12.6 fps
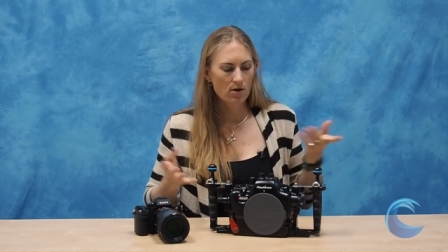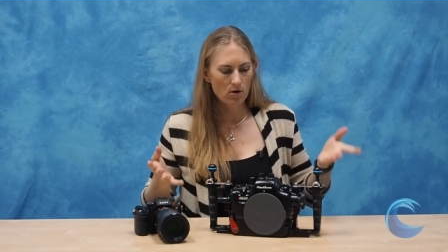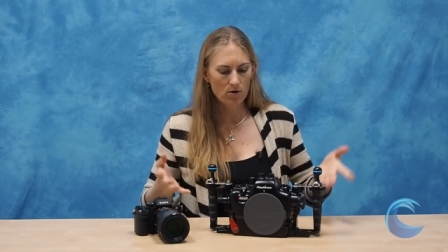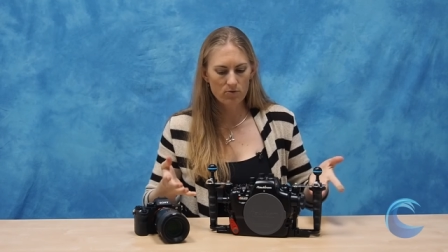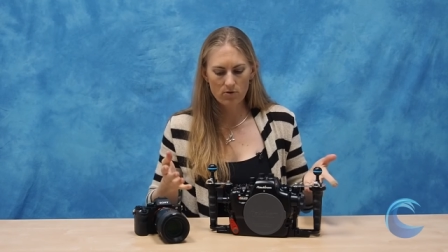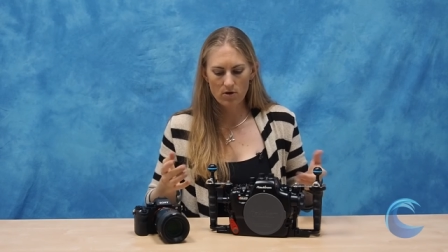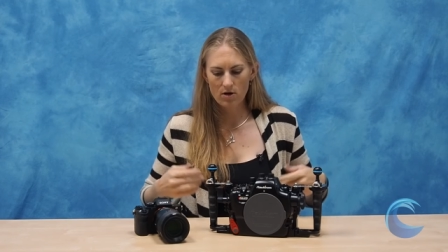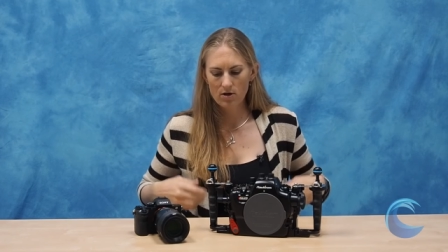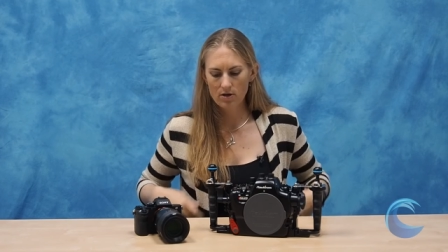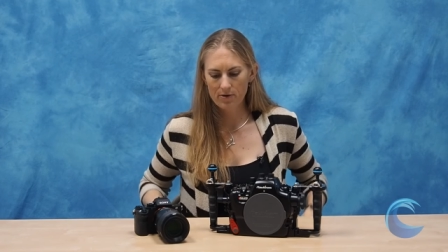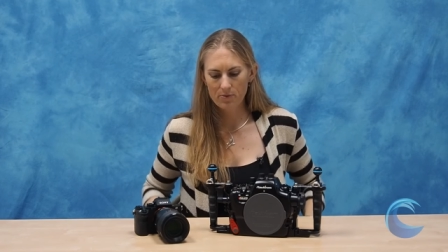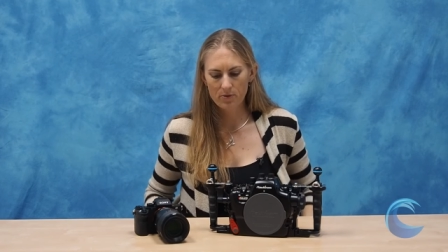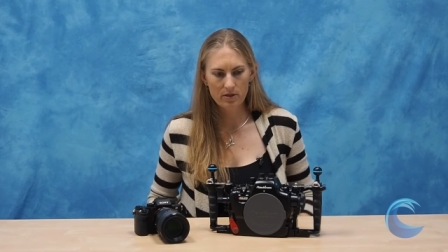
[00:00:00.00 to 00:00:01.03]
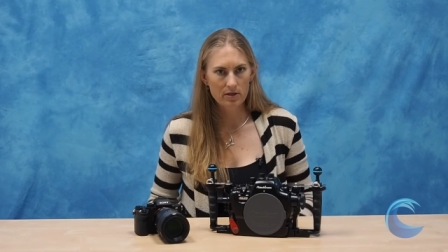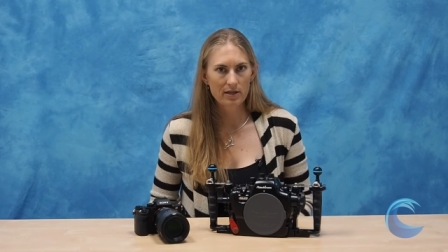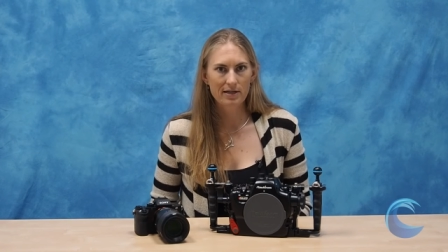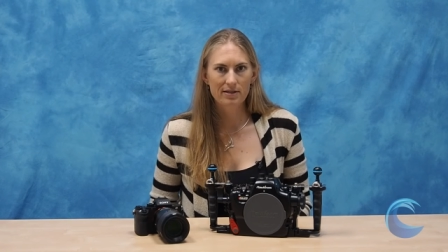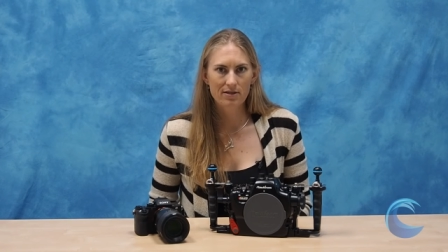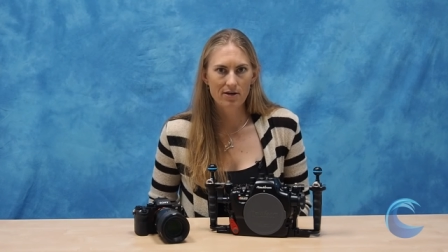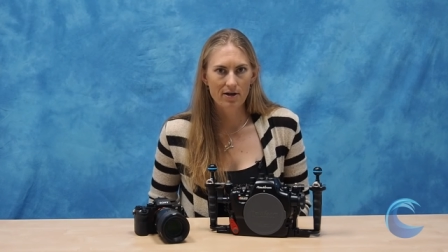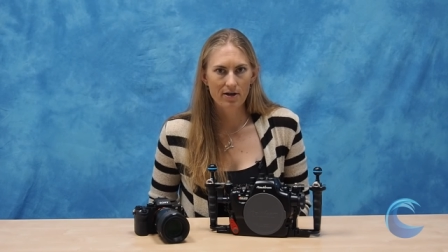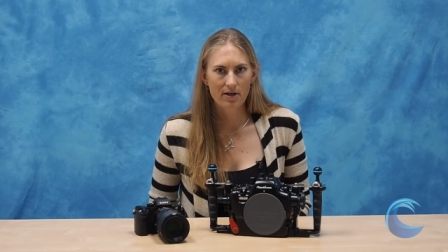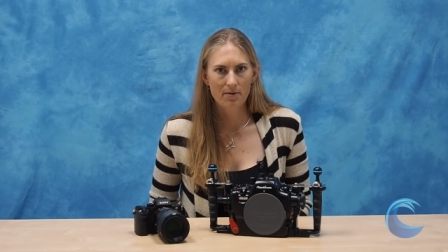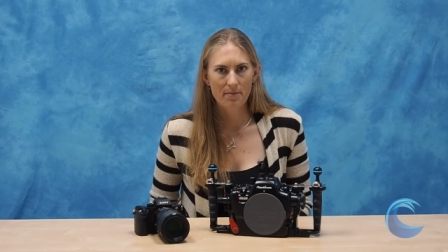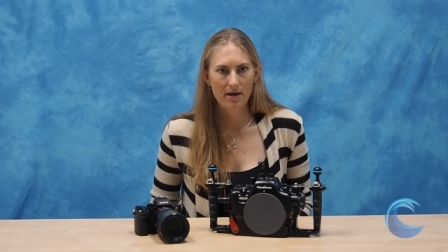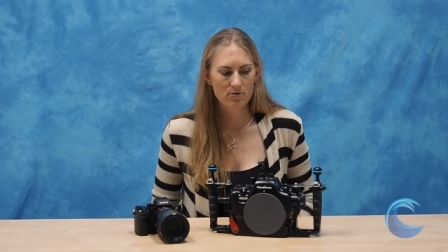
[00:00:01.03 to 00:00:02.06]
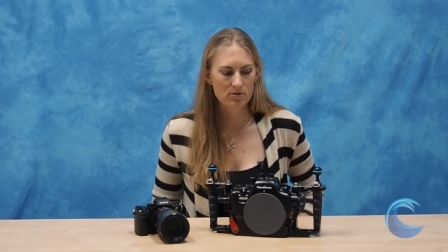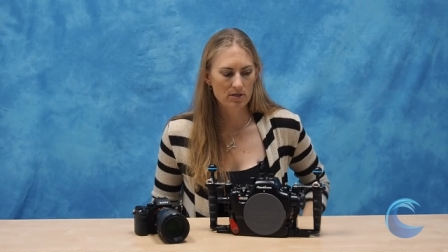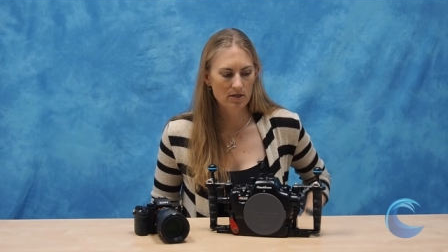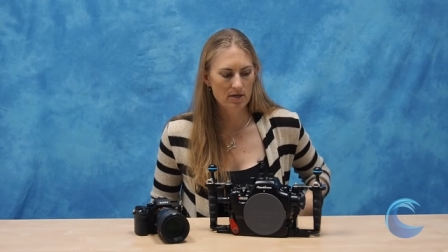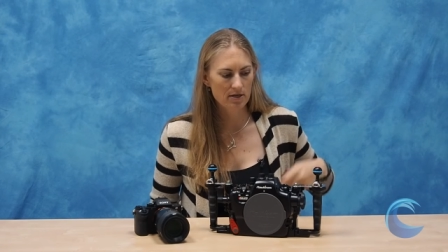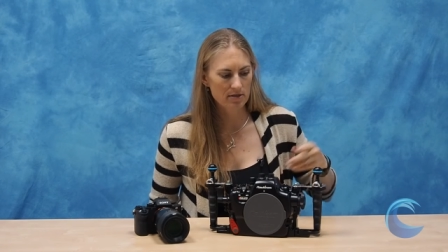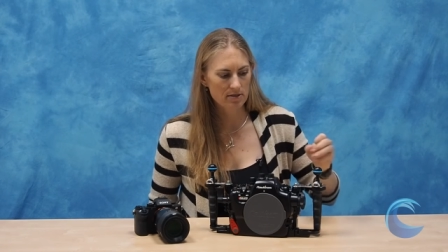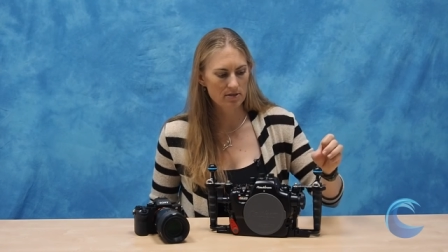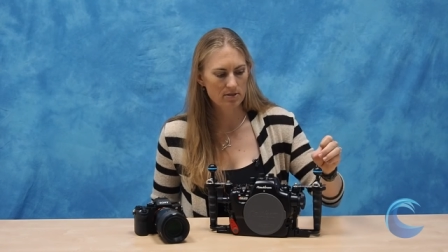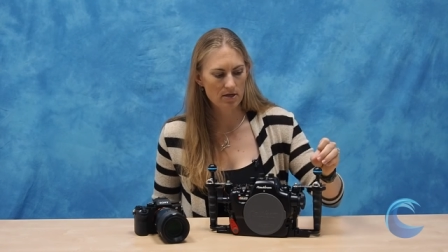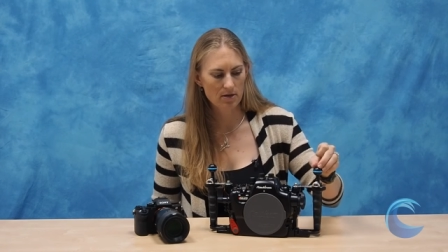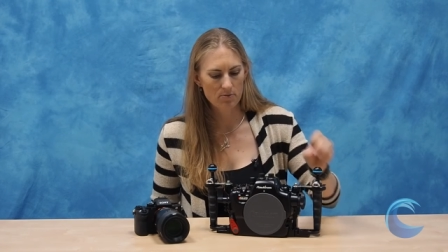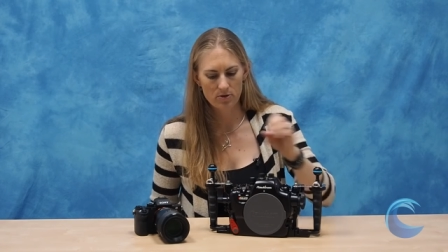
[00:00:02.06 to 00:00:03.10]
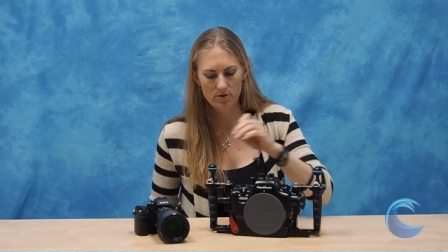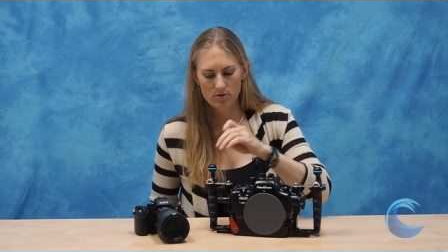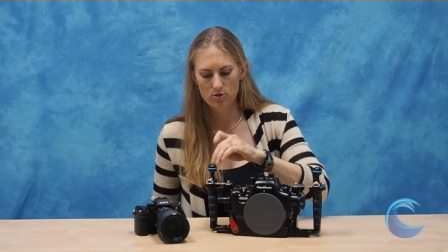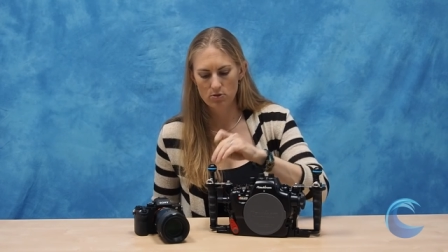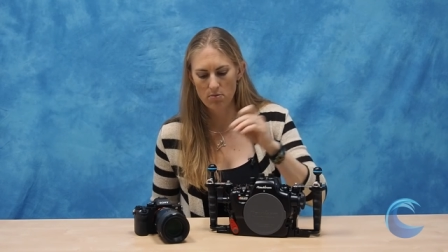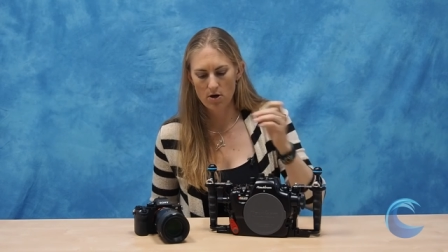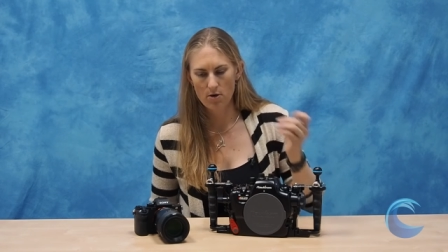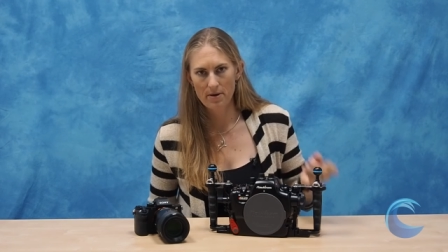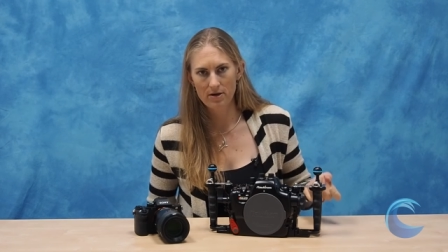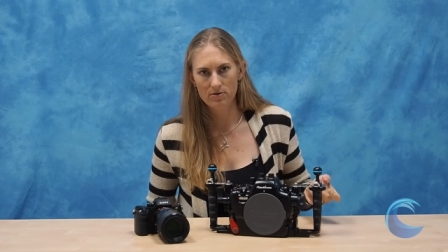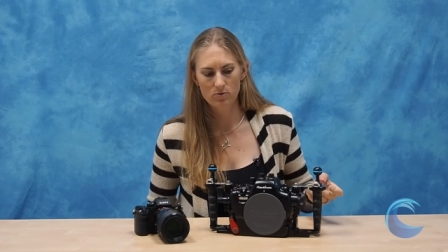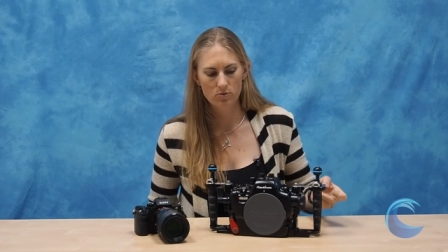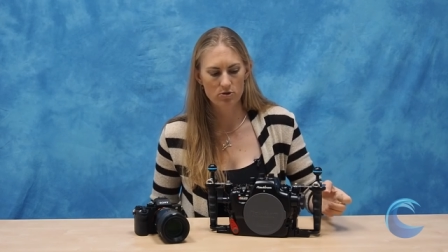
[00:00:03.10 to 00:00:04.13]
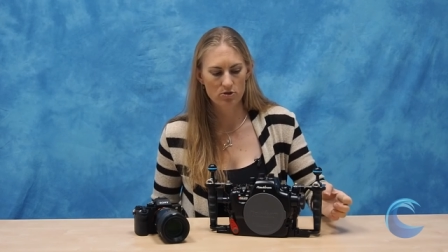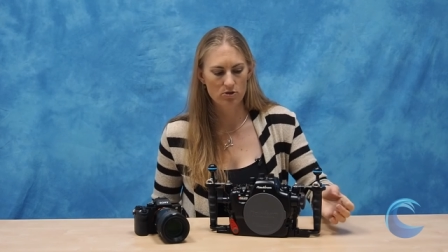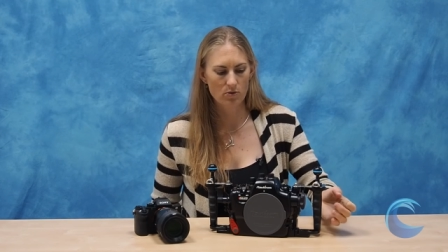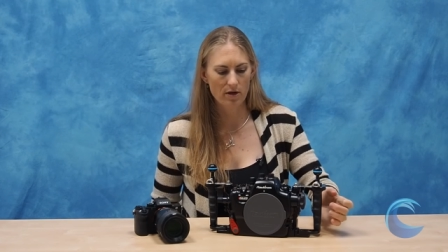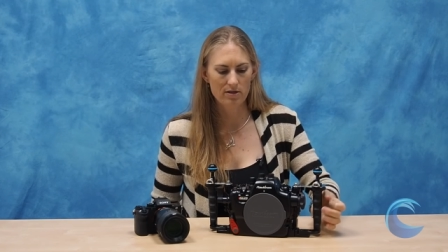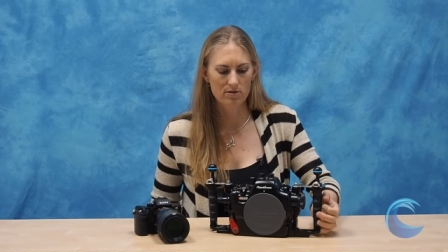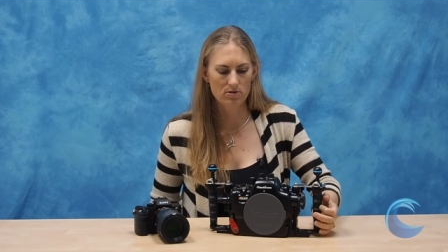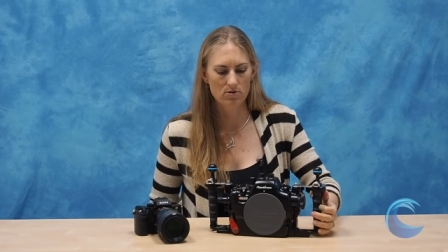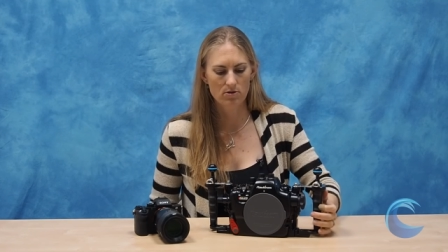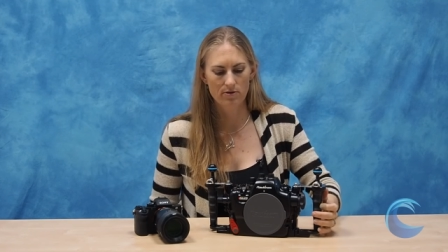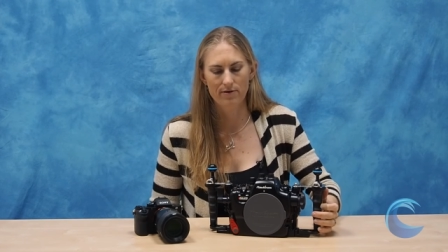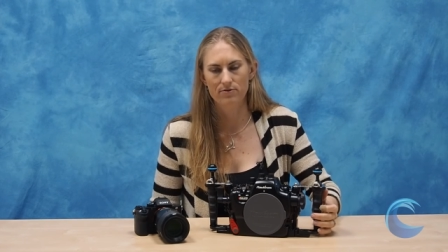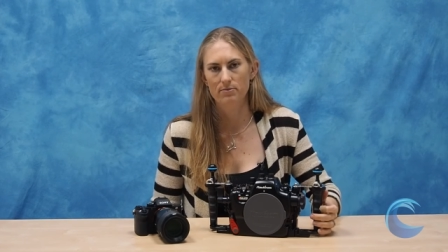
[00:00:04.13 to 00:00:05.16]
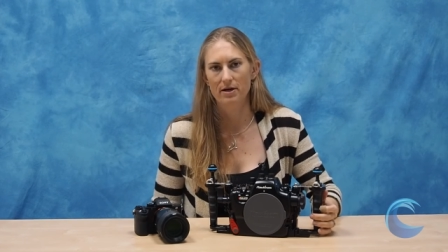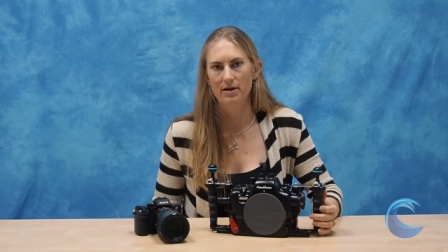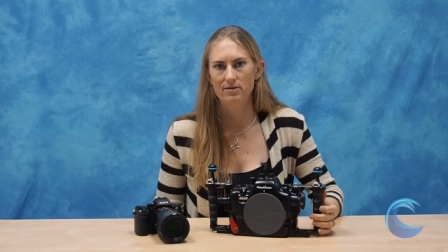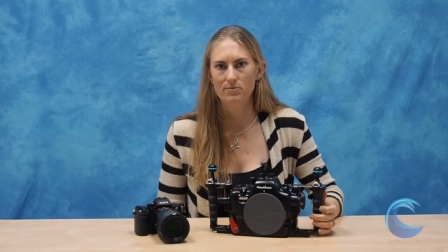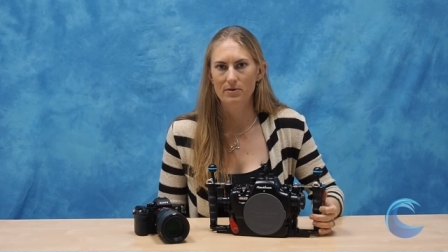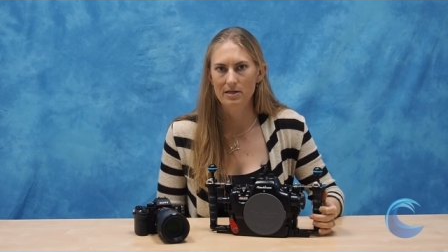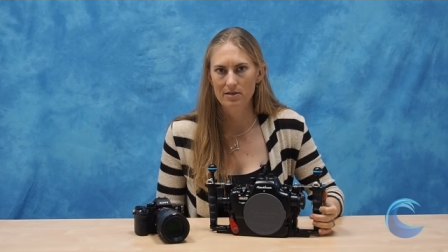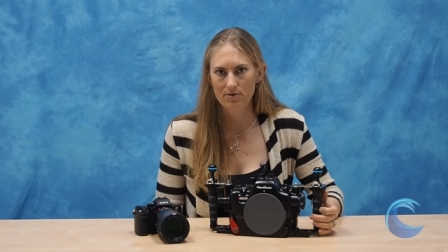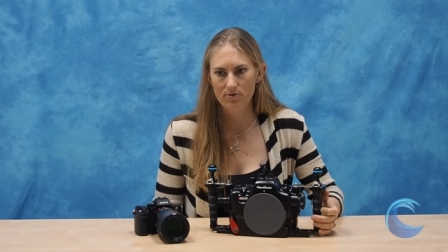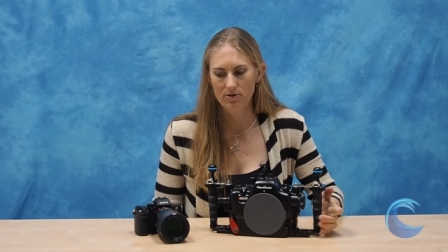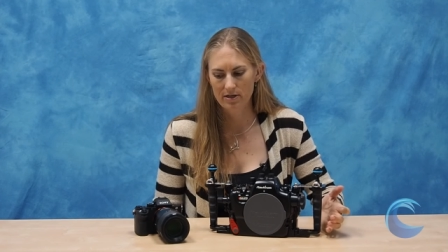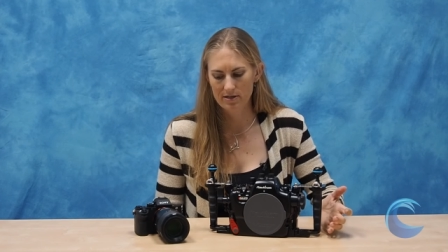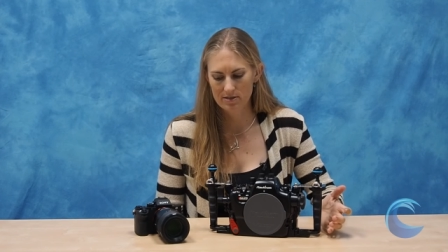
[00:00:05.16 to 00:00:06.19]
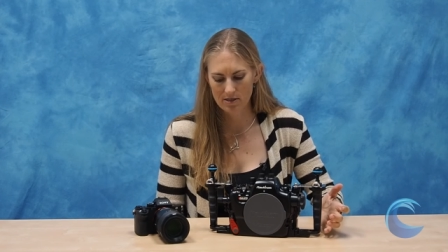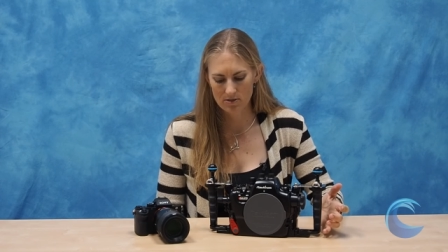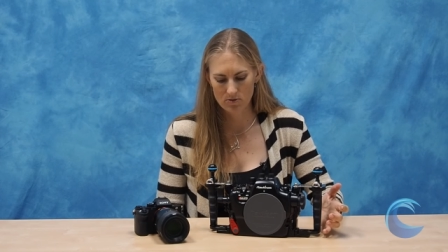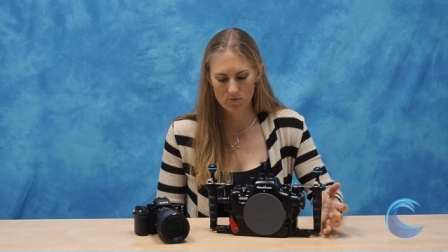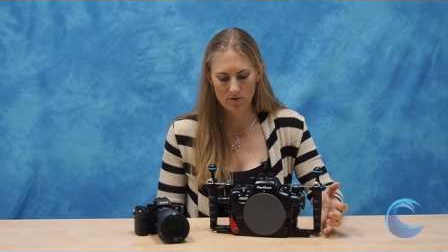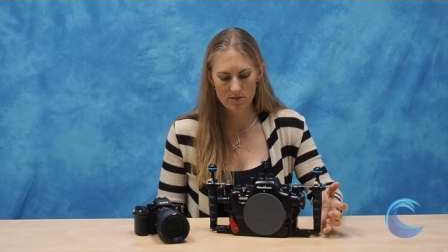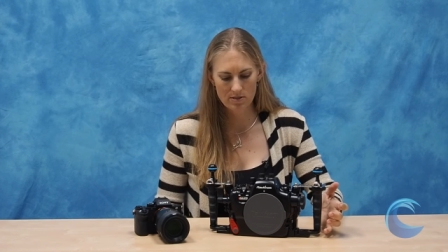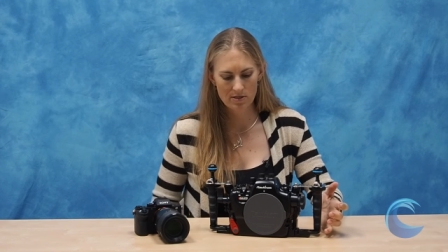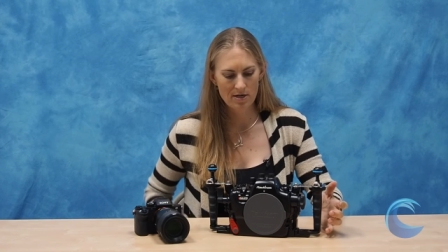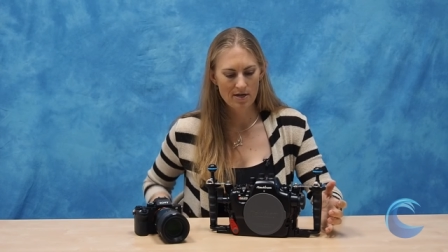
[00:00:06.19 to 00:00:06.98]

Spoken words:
Overall, I really like the Nauticam housing. It does come with the two ball mounts, which is great, so you don't have to buy as many different accessories.